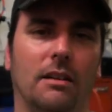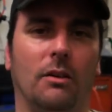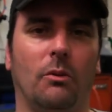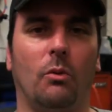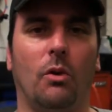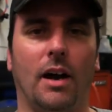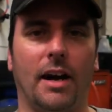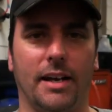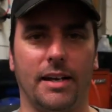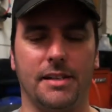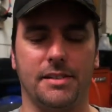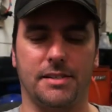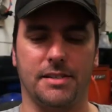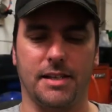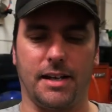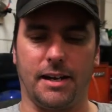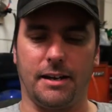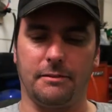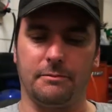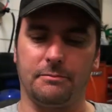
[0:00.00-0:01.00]
cold. Now why
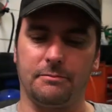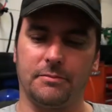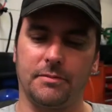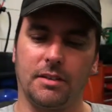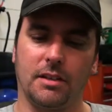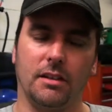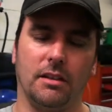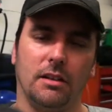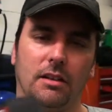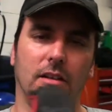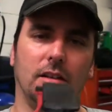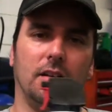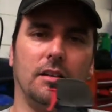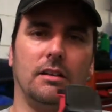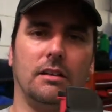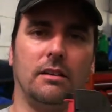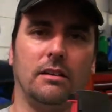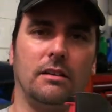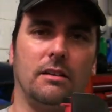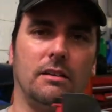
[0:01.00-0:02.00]
is that?
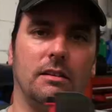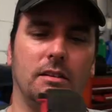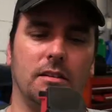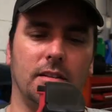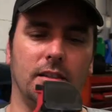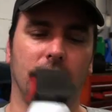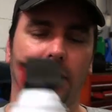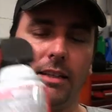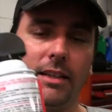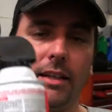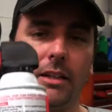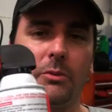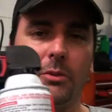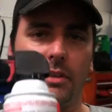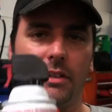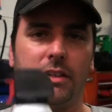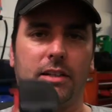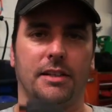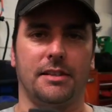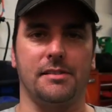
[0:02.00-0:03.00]
The
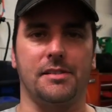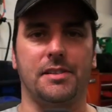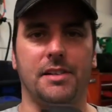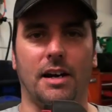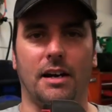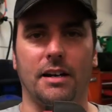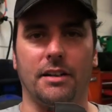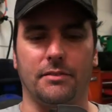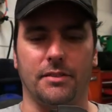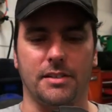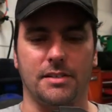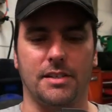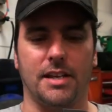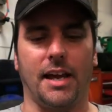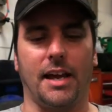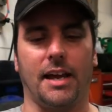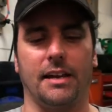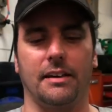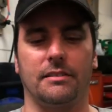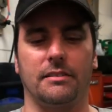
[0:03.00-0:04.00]
liquid inside of this
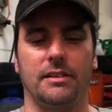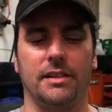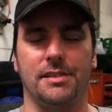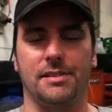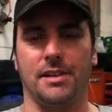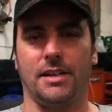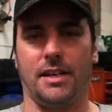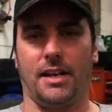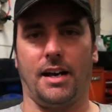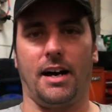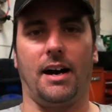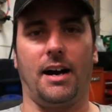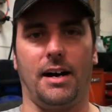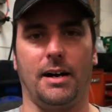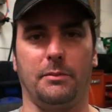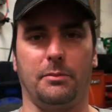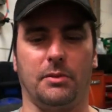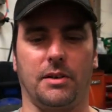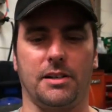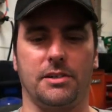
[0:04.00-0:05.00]
can is at a
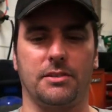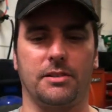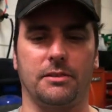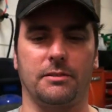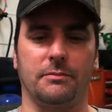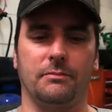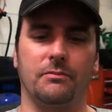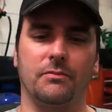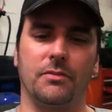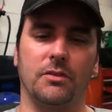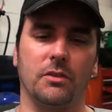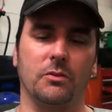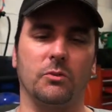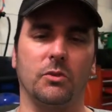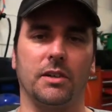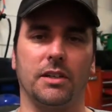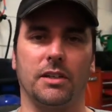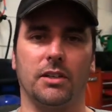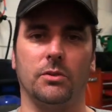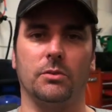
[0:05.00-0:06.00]
high pressure.
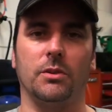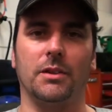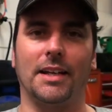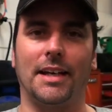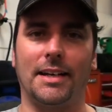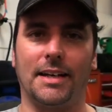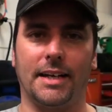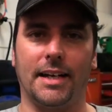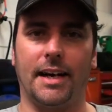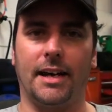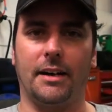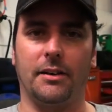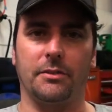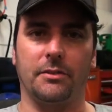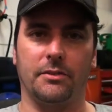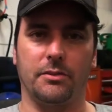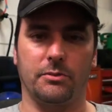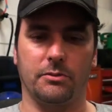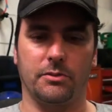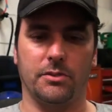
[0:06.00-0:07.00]
When you let it
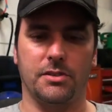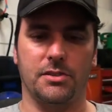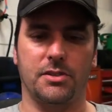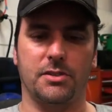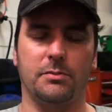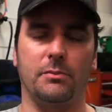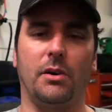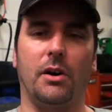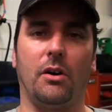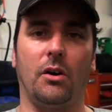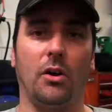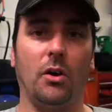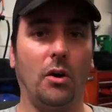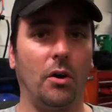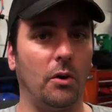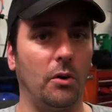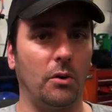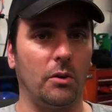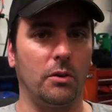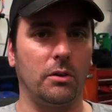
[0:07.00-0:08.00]
out through this small
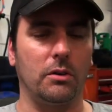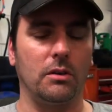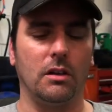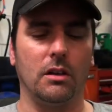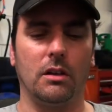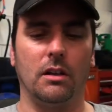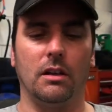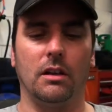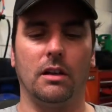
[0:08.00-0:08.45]
hole,